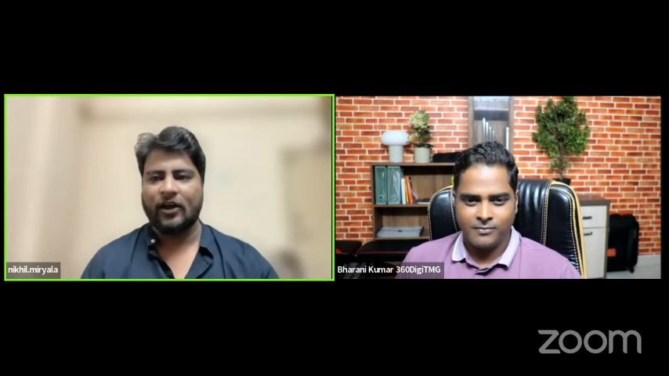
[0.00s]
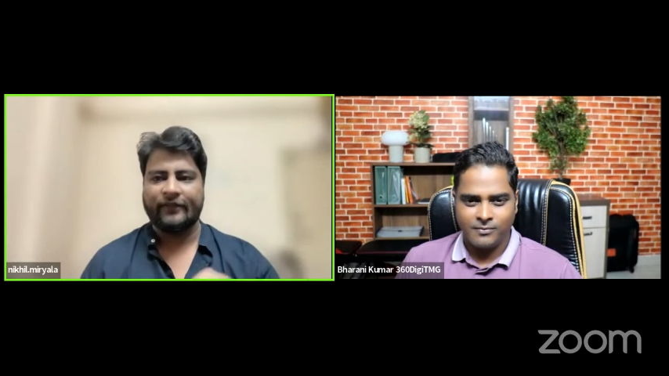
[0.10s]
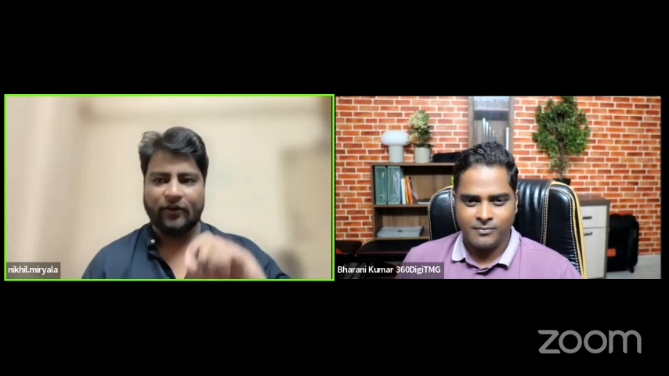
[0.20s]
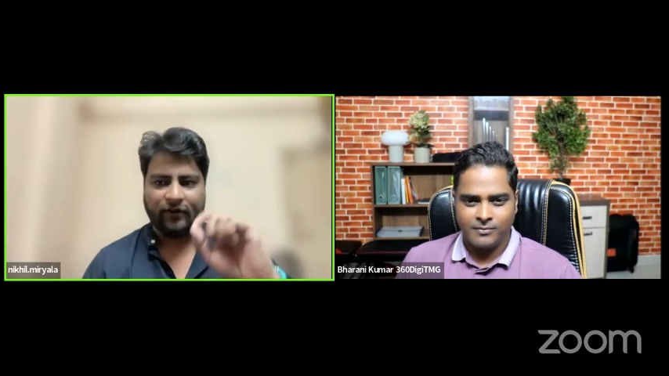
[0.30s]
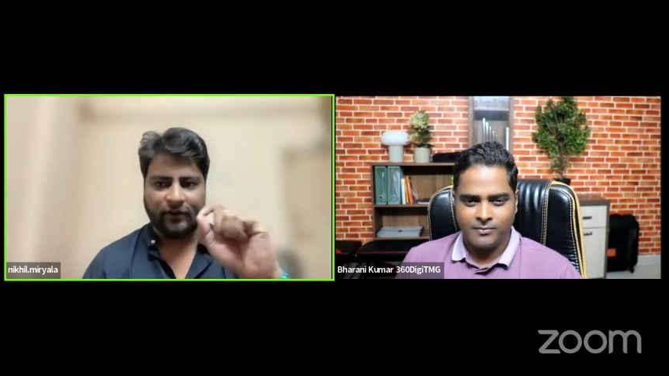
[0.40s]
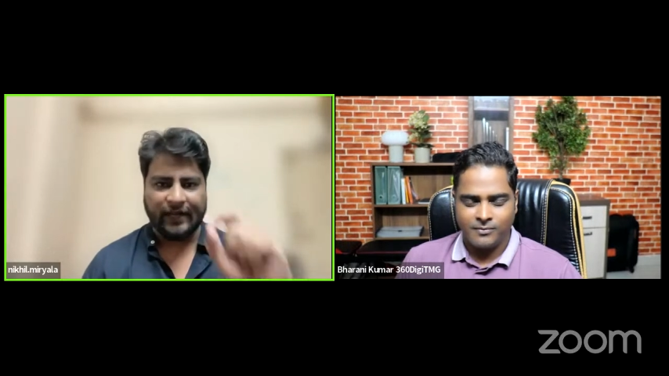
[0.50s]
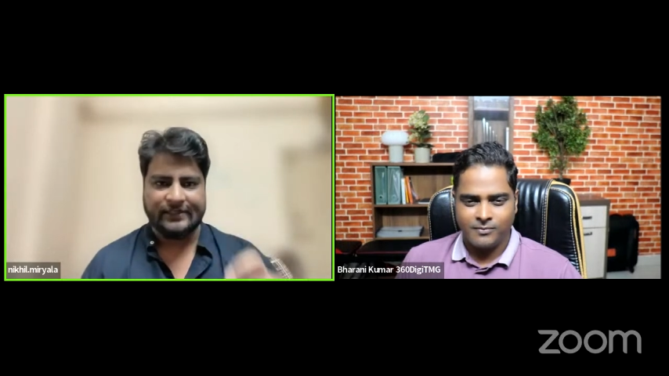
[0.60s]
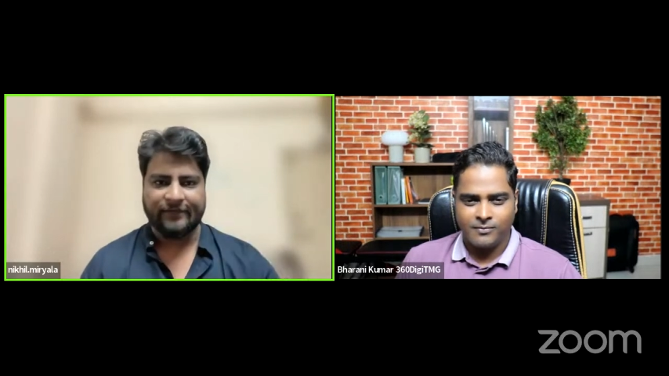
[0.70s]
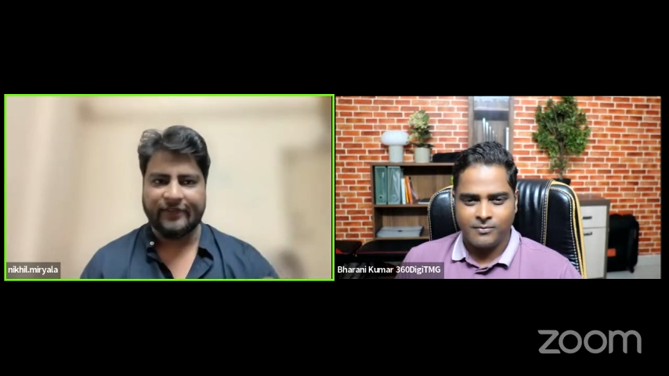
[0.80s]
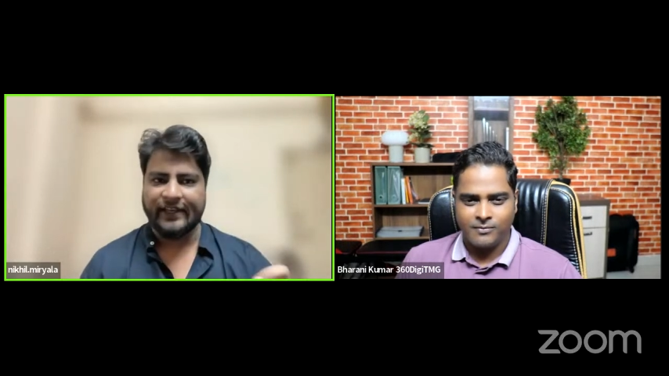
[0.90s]
Speaker 1: if you
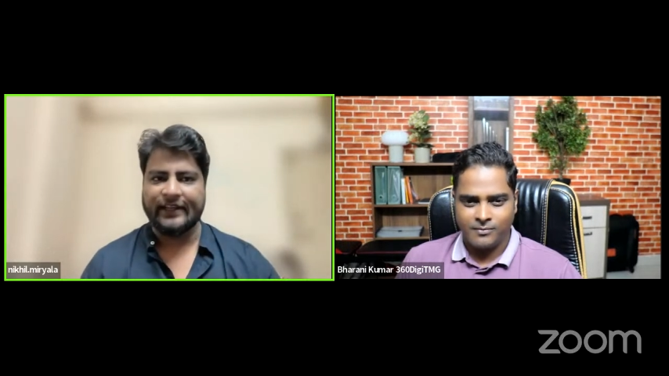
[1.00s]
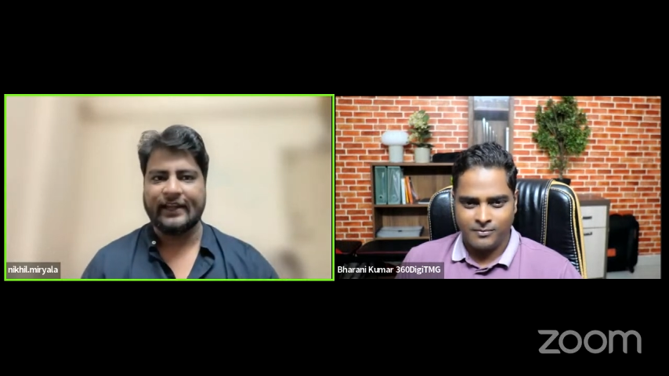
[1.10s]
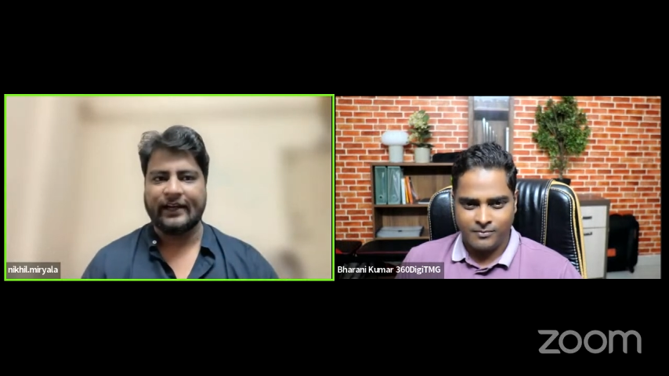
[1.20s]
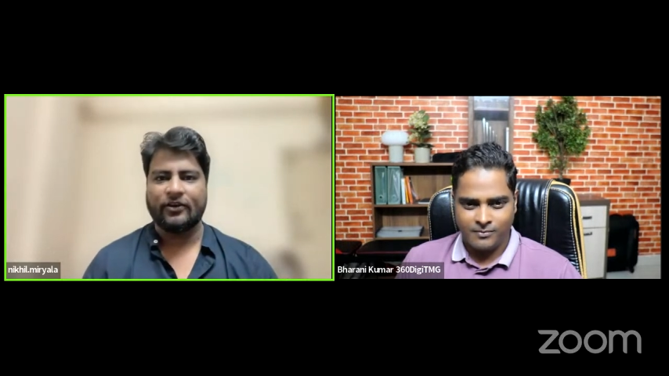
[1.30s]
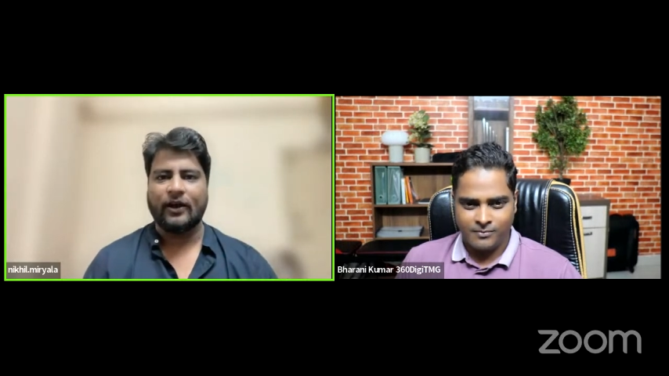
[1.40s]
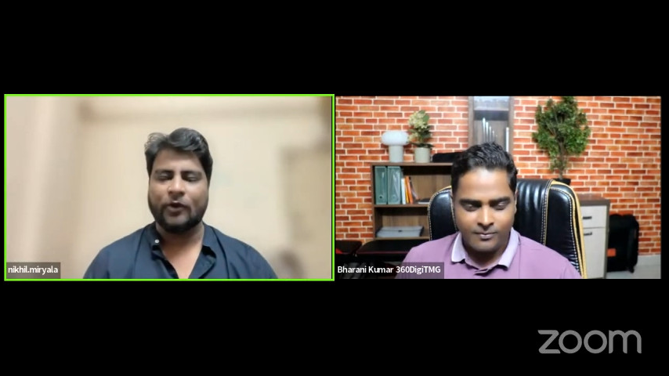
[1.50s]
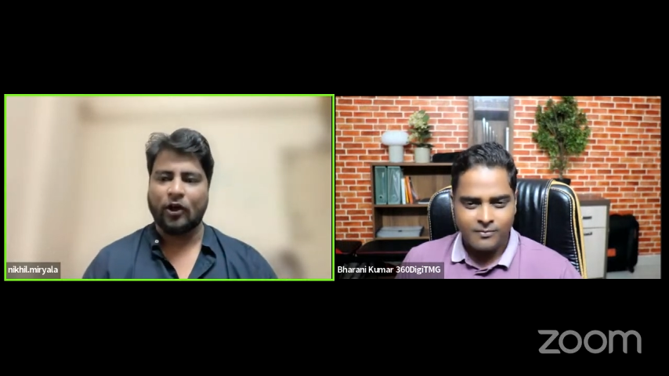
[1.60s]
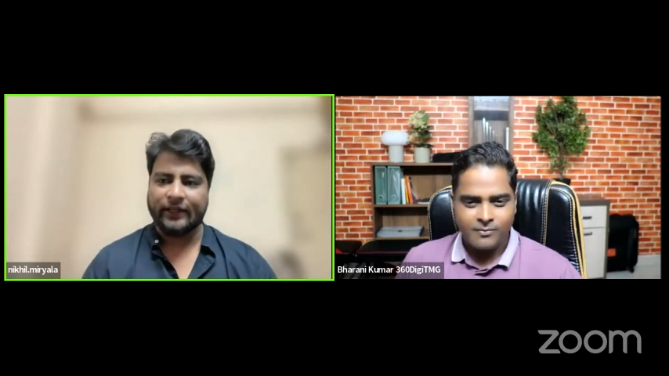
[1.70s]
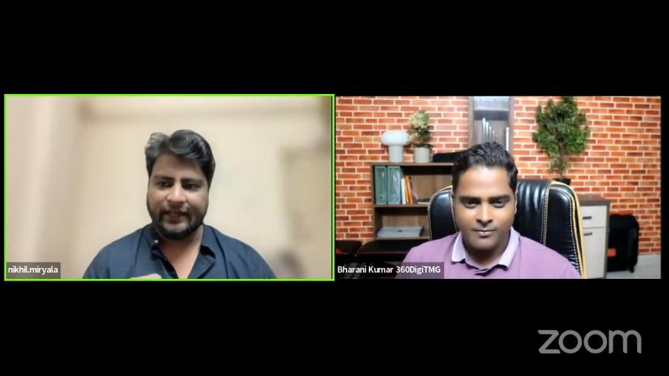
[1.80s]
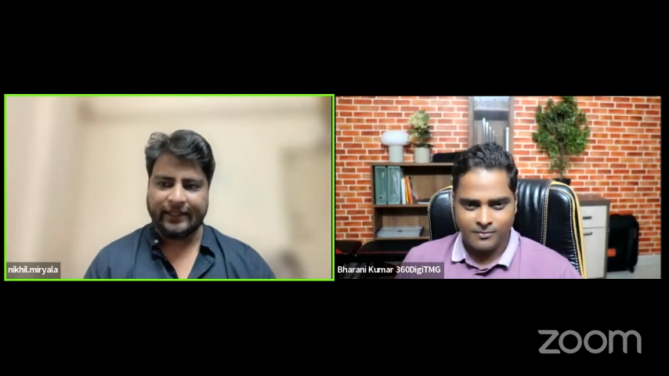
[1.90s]
guys are feeling that you know i'm
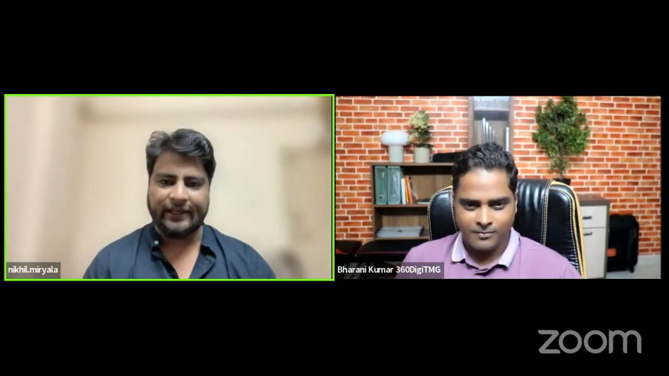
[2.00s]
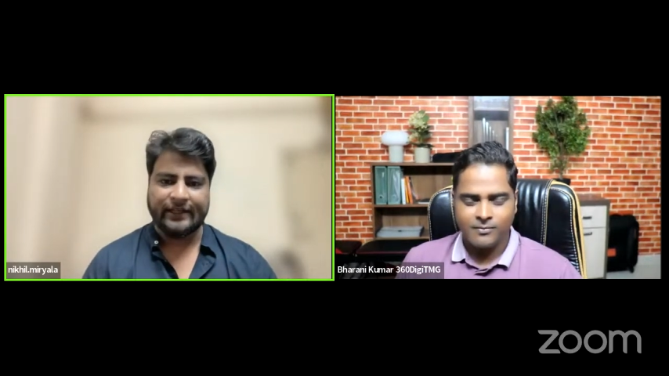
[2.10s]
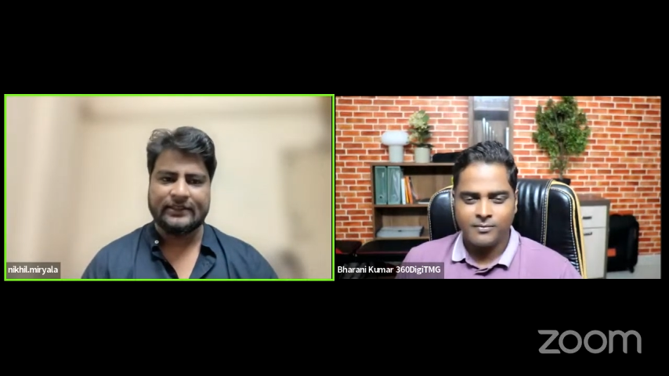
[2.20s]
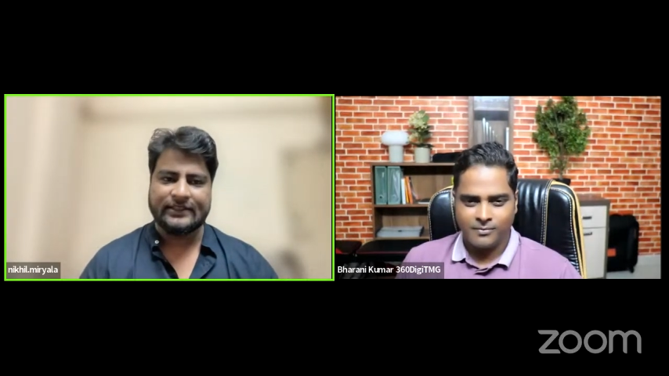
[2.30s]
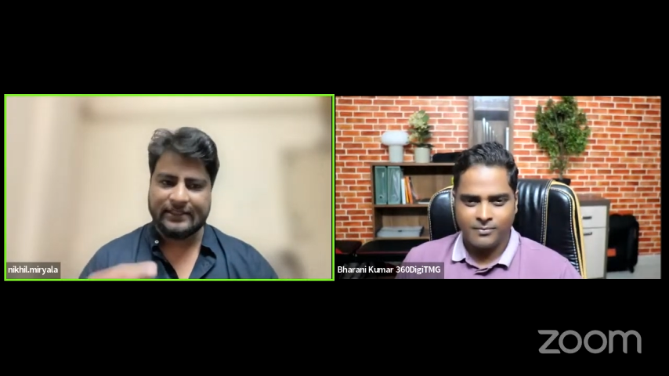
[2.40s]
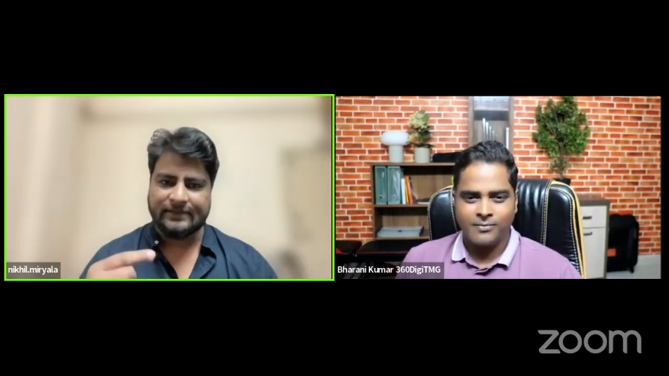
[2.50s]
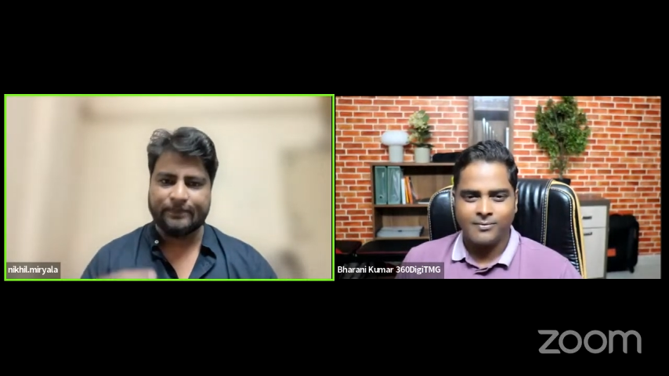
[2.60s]
not getting it just